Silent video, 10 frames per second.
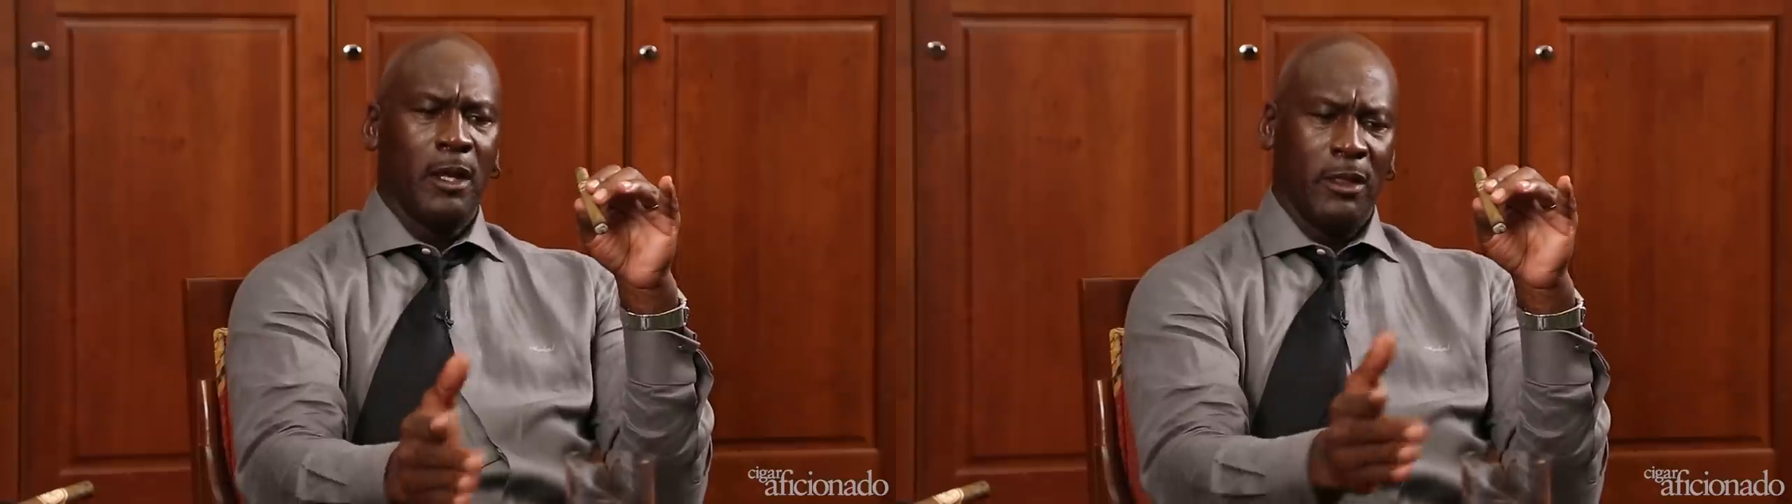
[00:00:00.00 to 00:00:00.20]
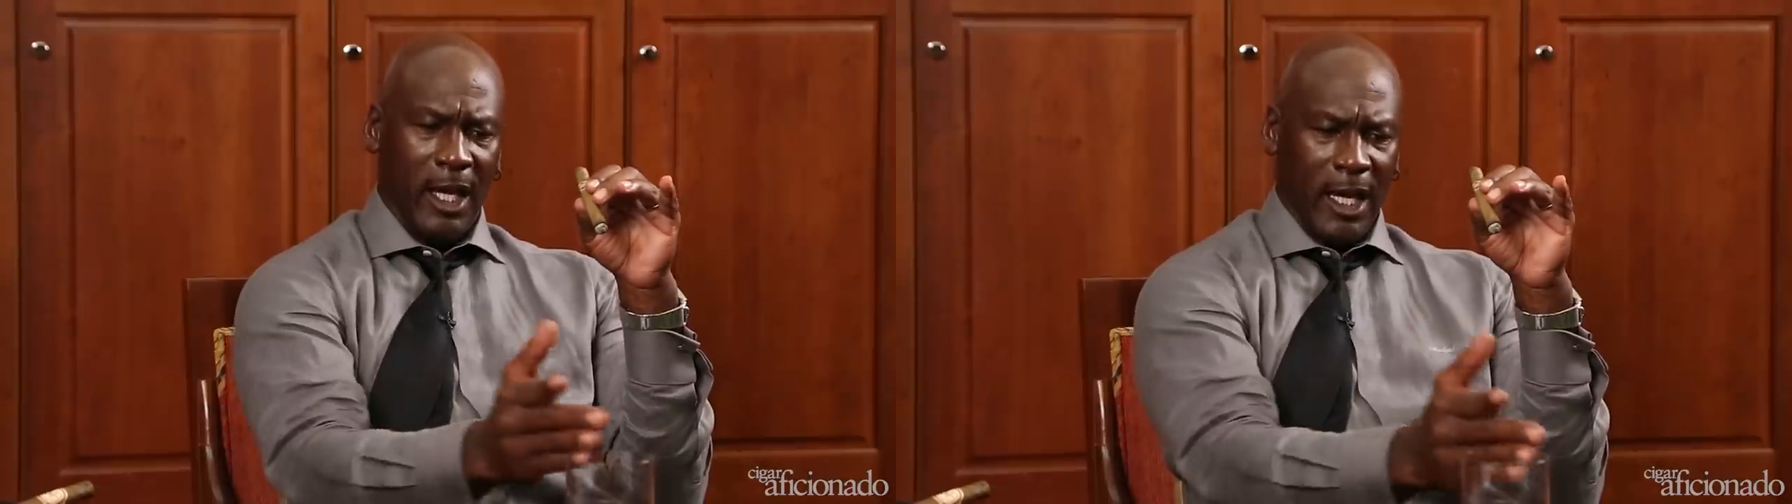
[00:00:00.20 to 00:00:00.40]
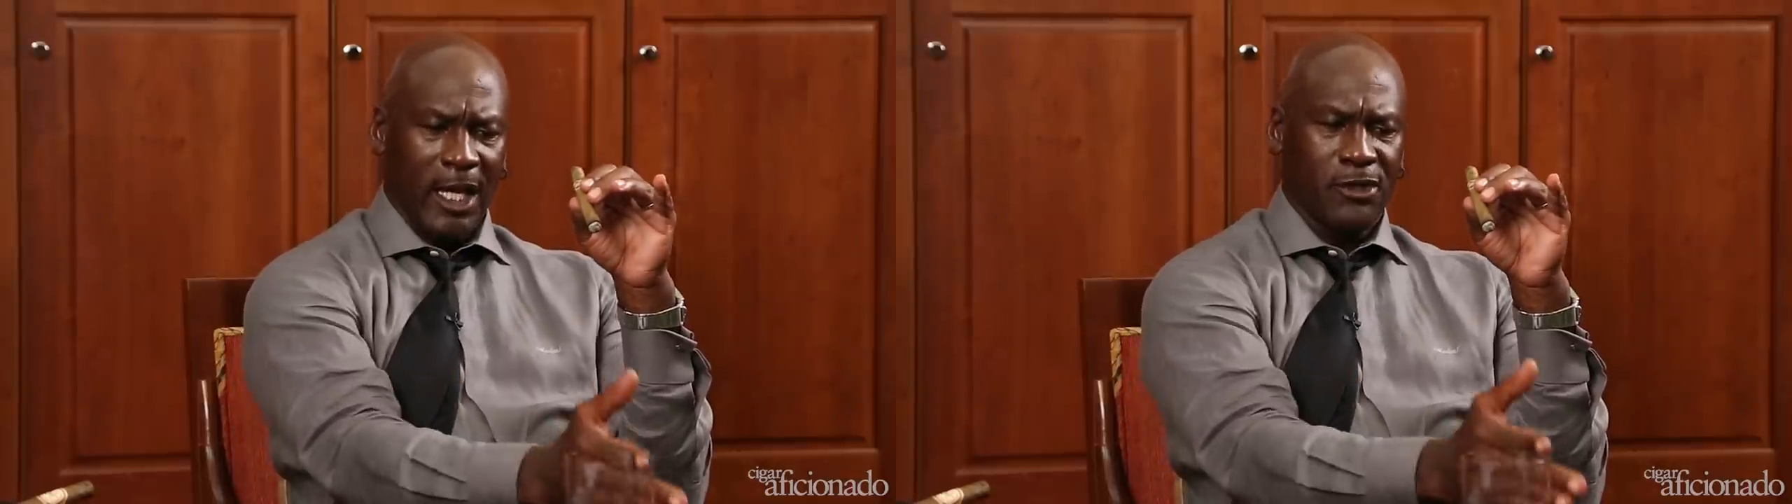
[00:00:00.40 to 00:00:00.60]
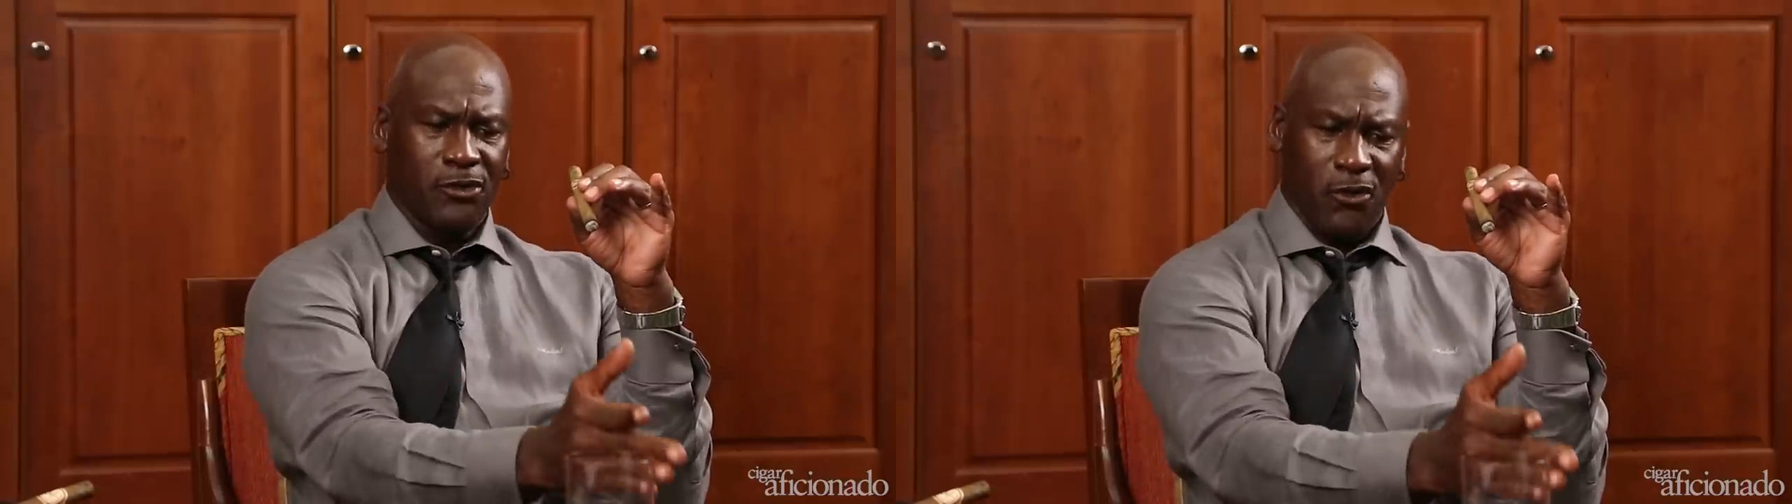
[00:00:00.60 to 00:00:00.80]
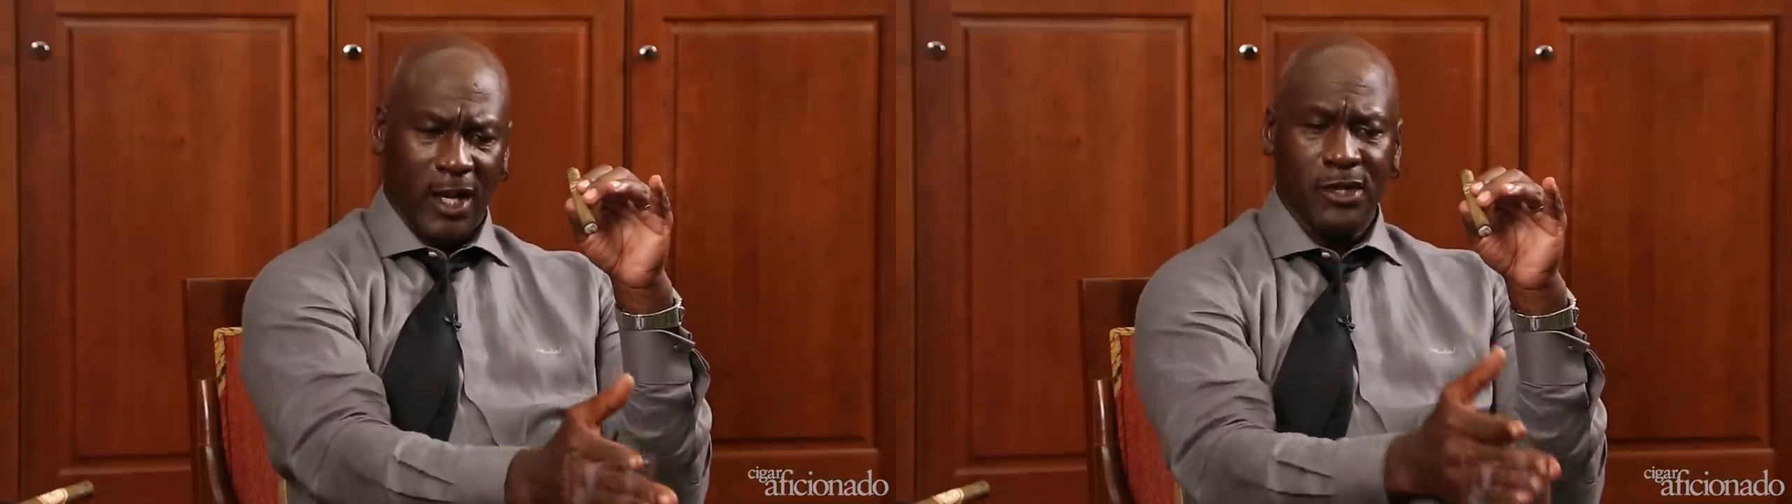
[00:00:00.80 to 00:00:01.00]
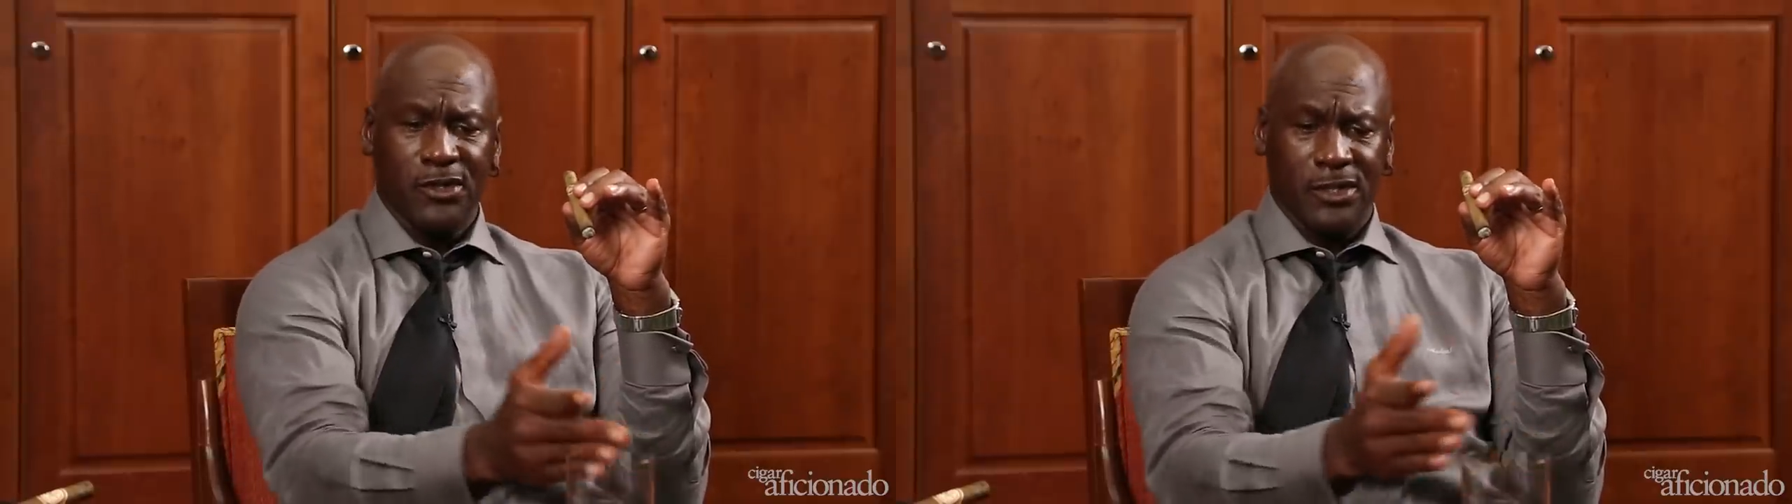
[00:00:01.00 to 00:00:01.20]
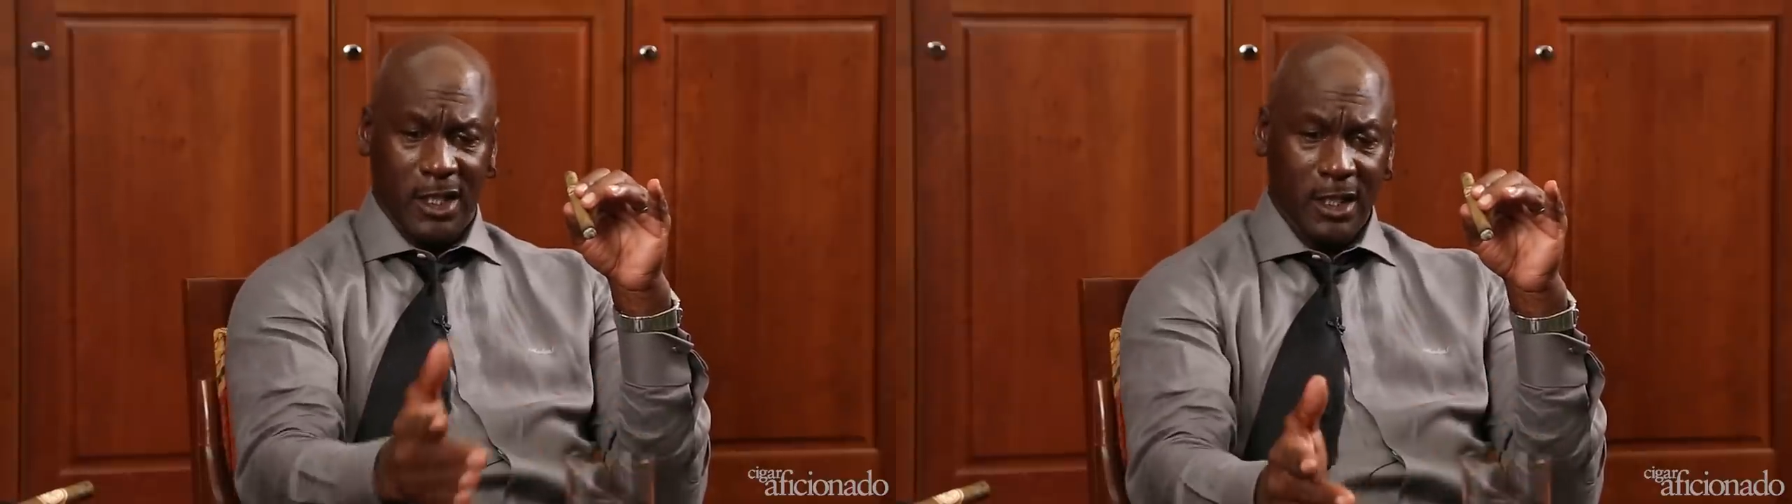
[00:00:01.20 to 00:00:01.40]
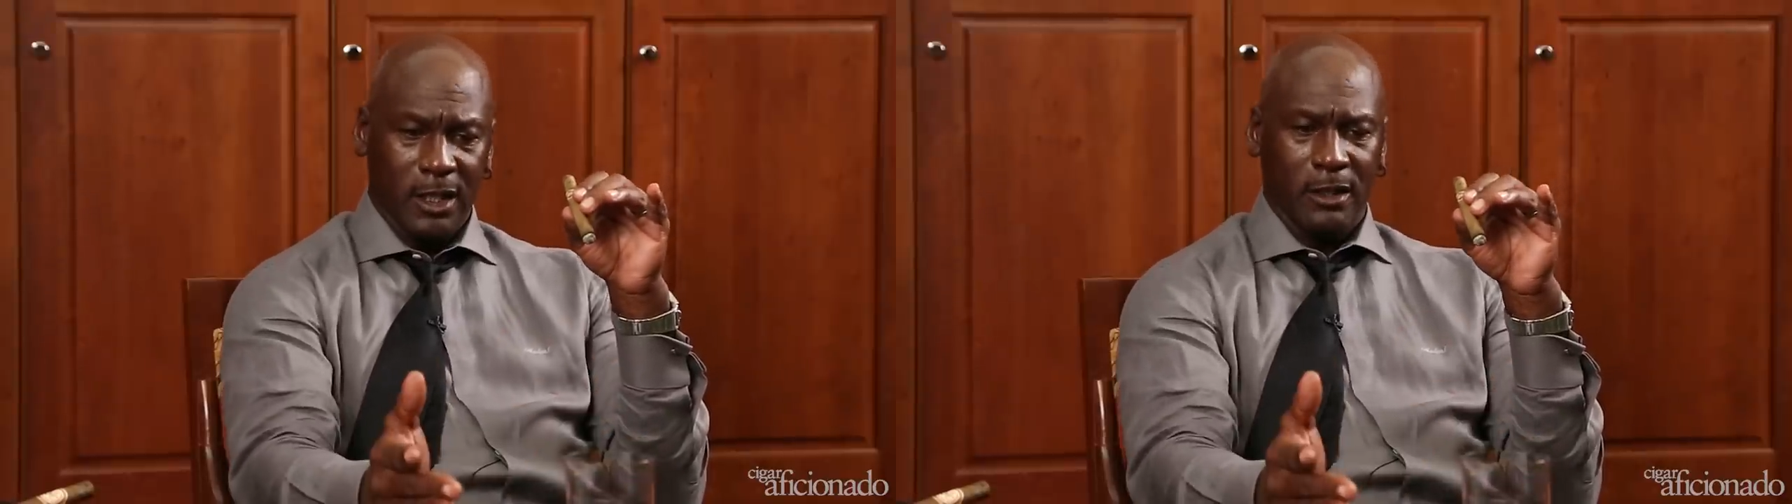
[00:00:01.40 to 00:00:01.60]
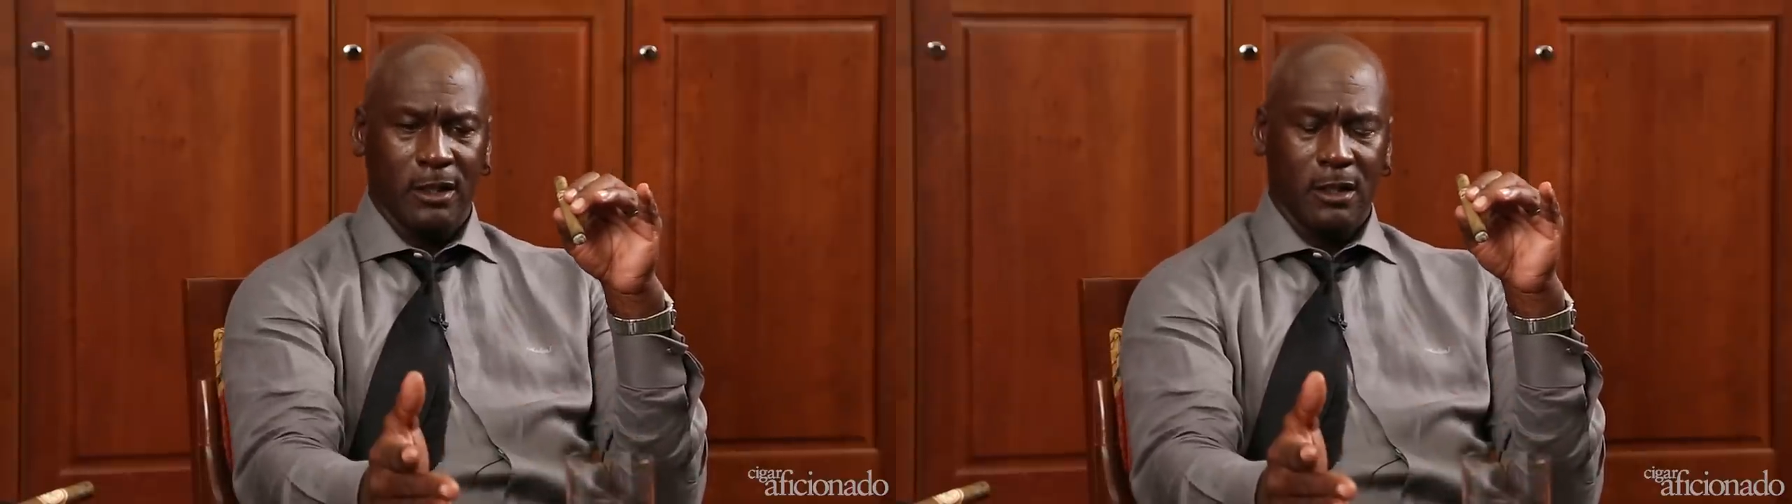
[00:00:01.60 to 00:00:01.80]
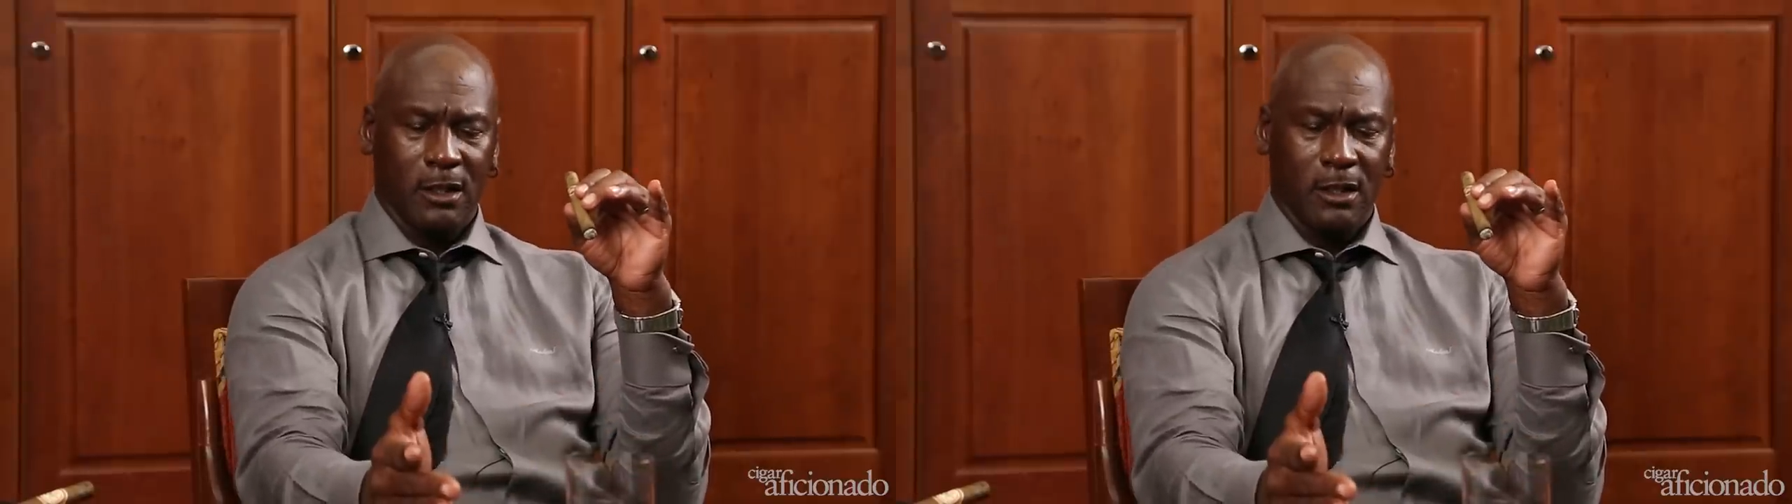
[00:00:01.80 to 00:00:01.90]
that has transcended